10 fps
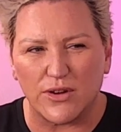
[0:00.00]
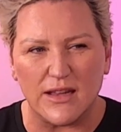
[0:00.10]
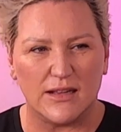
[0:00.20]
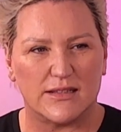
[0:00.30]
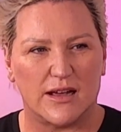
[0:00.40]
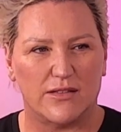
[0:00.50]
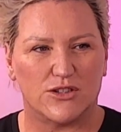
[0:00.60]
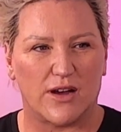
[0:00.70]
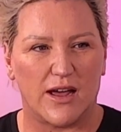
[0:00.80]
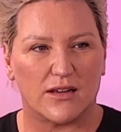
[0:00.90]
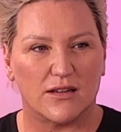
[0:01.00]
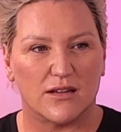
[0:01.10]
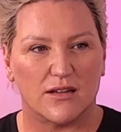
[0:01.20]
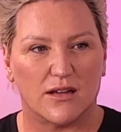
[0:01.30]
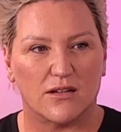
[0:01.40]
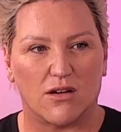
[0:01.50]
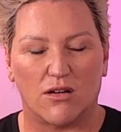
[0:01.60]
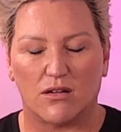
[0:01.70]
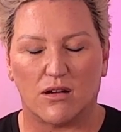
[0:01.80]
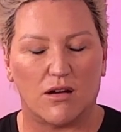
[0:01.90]
three years down the track mm-hmm. and
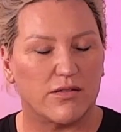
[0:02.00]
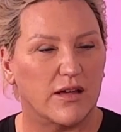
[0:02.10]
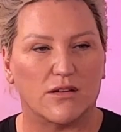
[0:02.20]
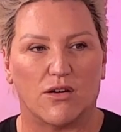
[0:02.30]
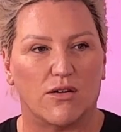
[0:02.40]
gone, oh, thank